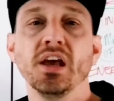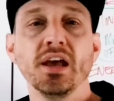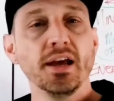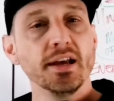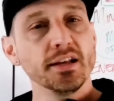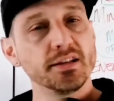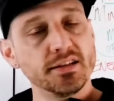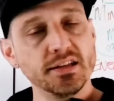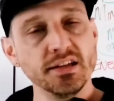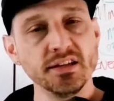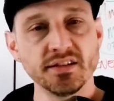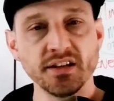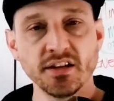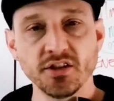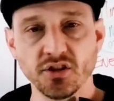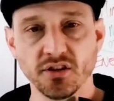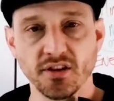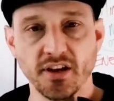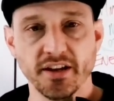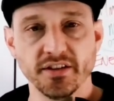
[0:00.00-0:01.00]
it's
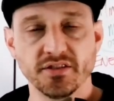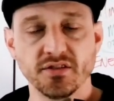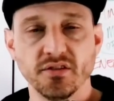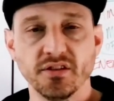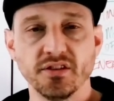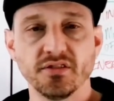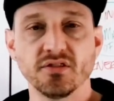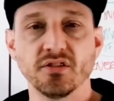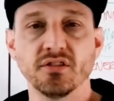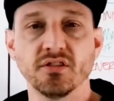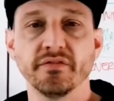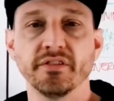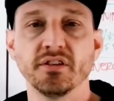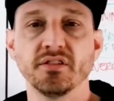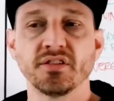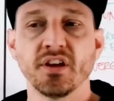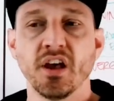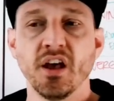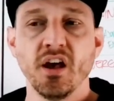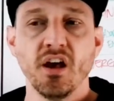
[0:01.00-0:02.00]
decentralized. So these
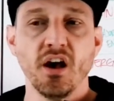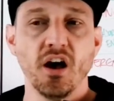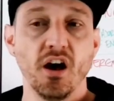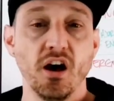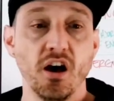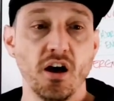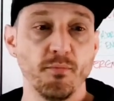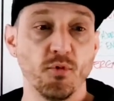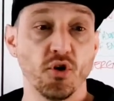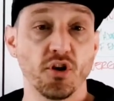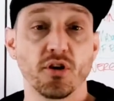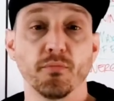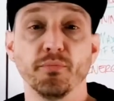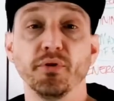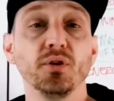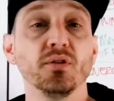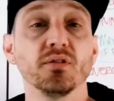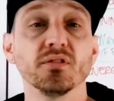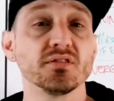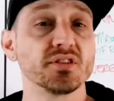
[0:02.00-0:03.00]
servers or
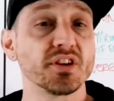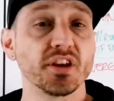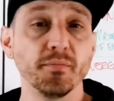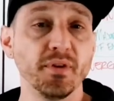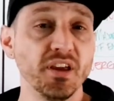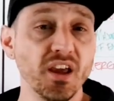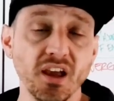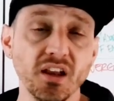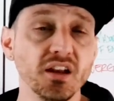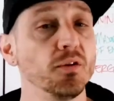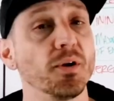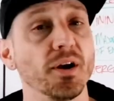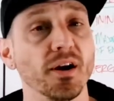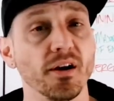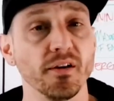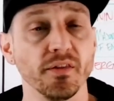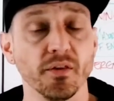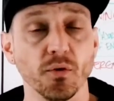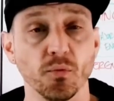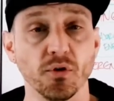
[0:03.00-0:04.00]
computers can be anywhere
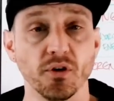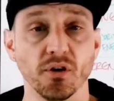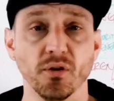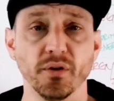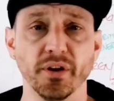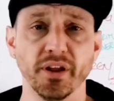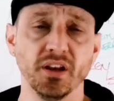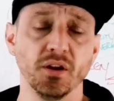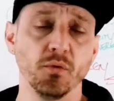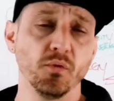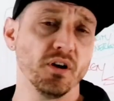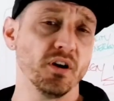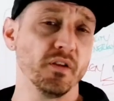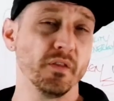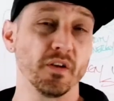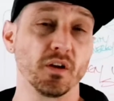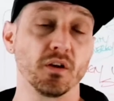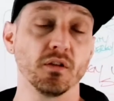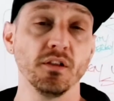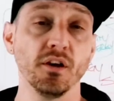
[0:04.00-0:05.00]
in the world, anywhere in
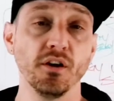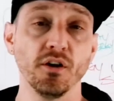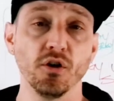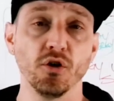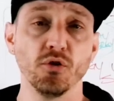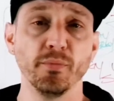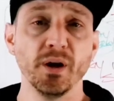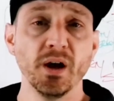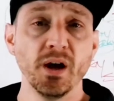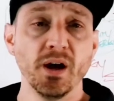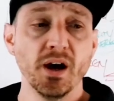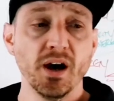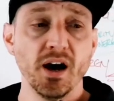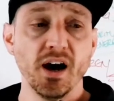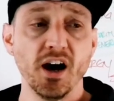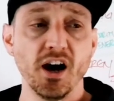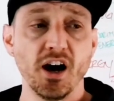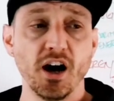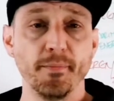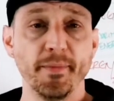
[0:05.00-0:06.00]
the globe,
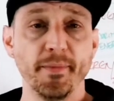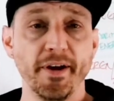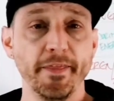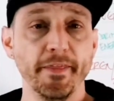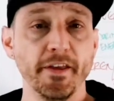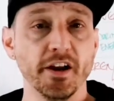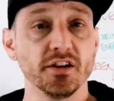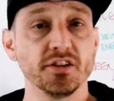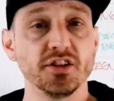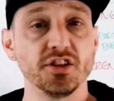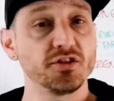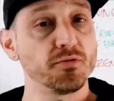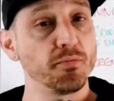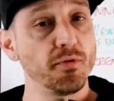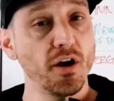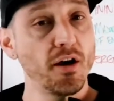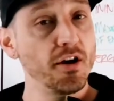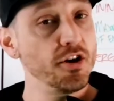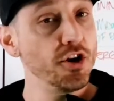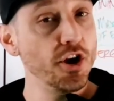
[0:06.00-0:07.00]
and they're just
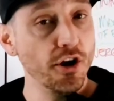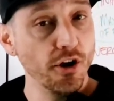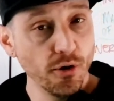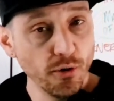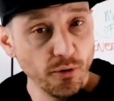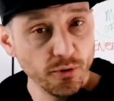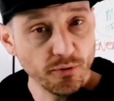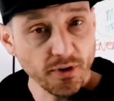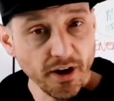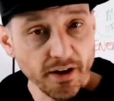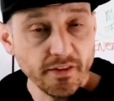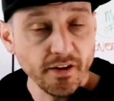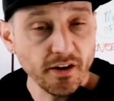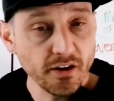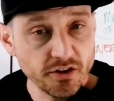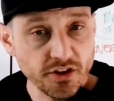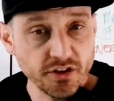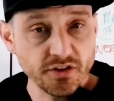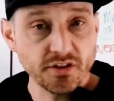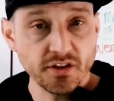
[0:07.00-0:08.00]
a node, right?
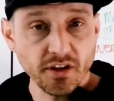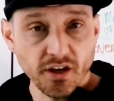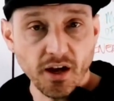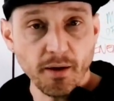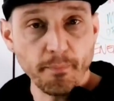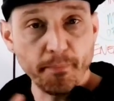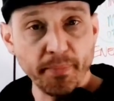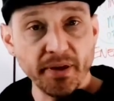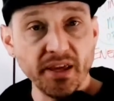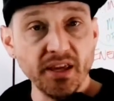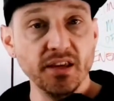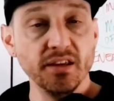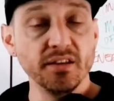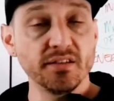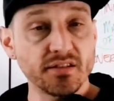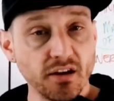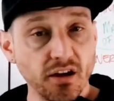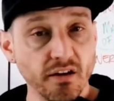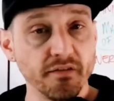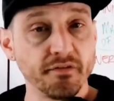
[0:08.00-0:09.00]
They're just a
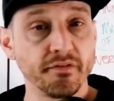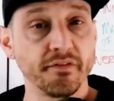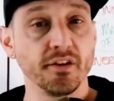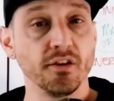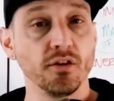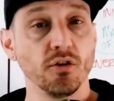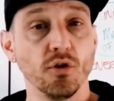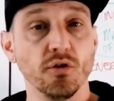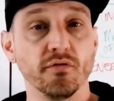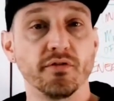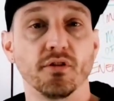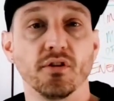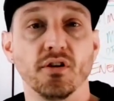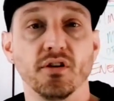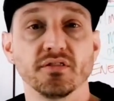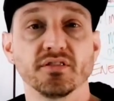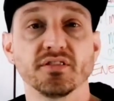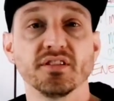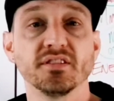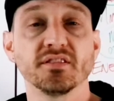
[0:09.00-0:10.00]
piece of an
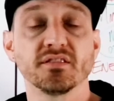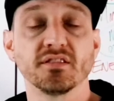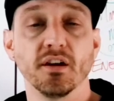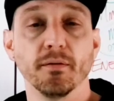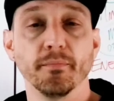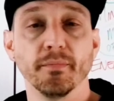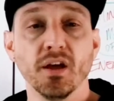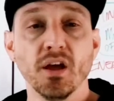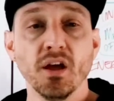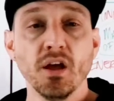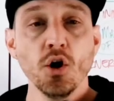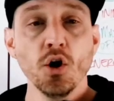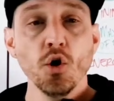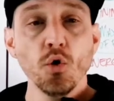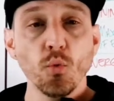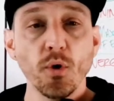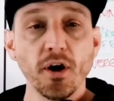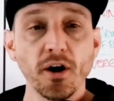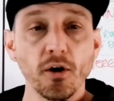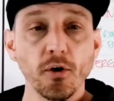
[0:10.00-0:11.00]
overall system.
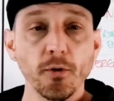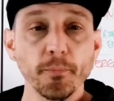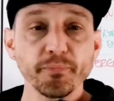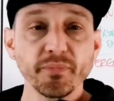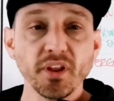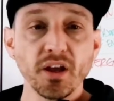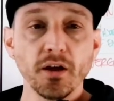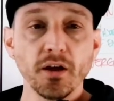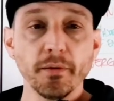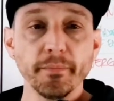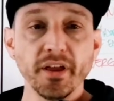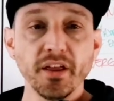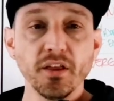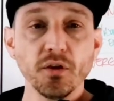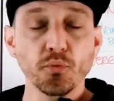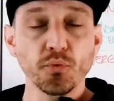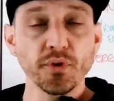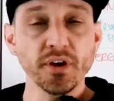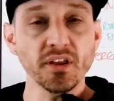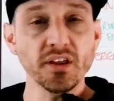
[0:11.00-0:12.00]
Well,
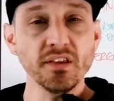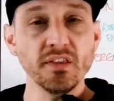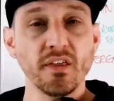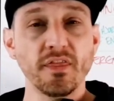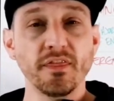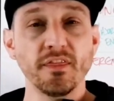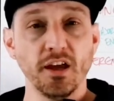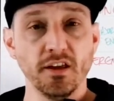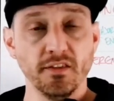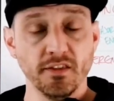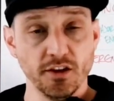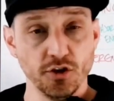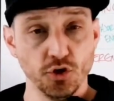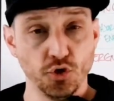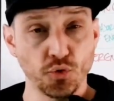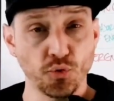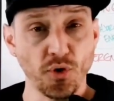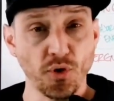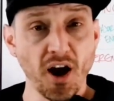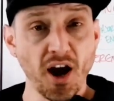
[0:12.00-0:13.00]
really the thing that
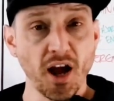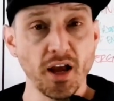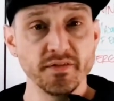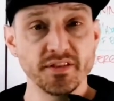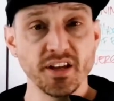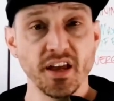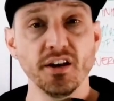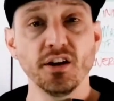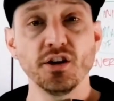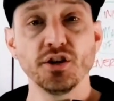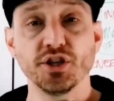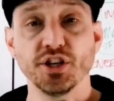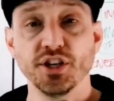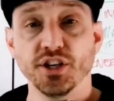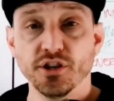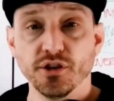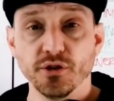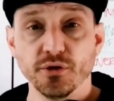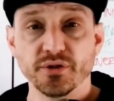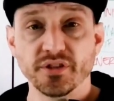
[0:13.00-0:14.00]
drives energy
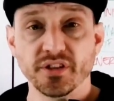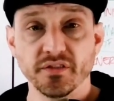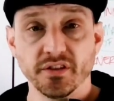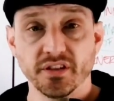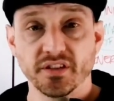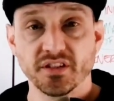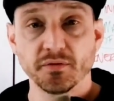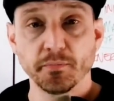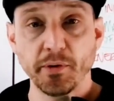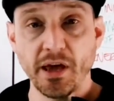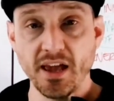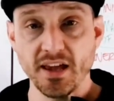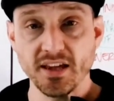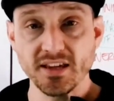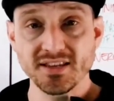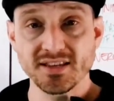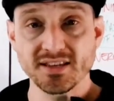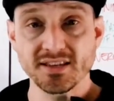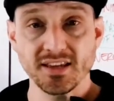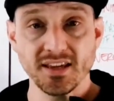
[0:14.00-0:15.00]
use in this
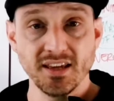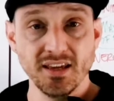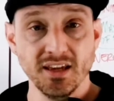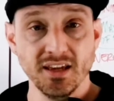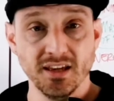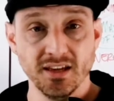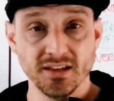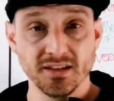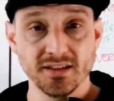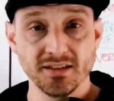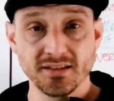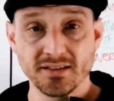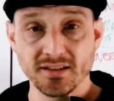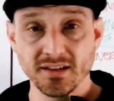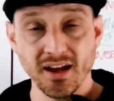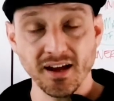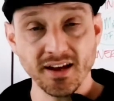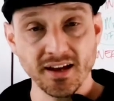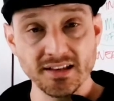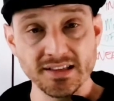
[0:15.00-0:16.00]
space is
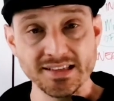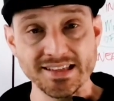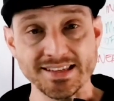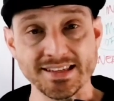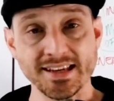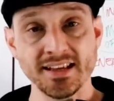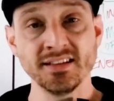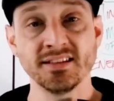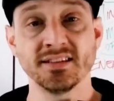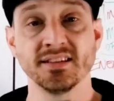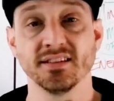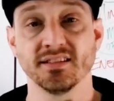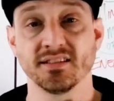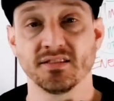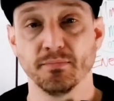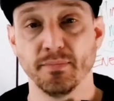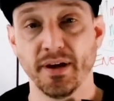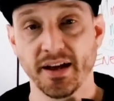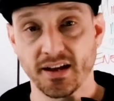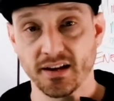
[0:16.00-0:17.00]
a
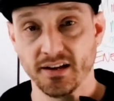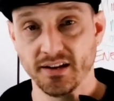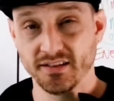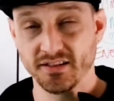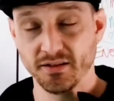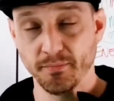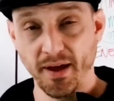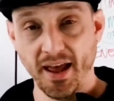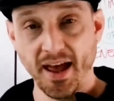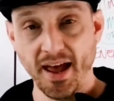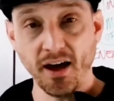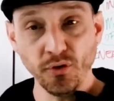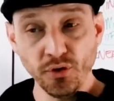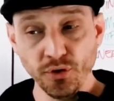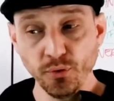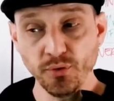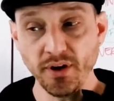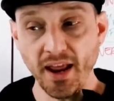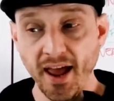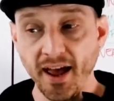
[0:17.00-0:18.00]
consensus mechanism. How
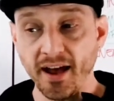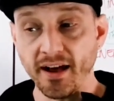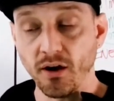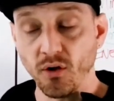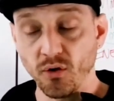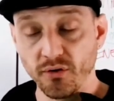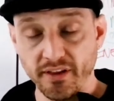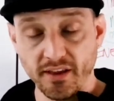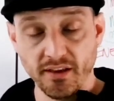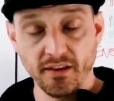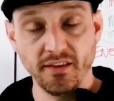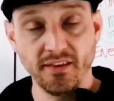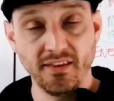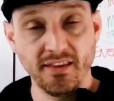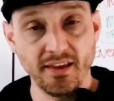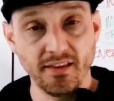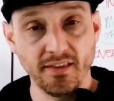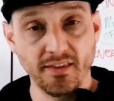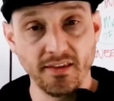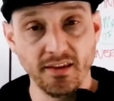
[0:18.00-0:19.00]
do now
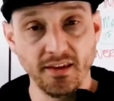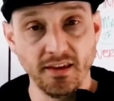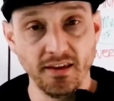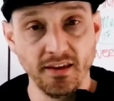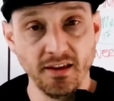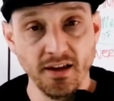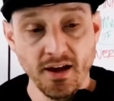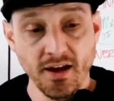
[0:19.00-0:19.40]
that the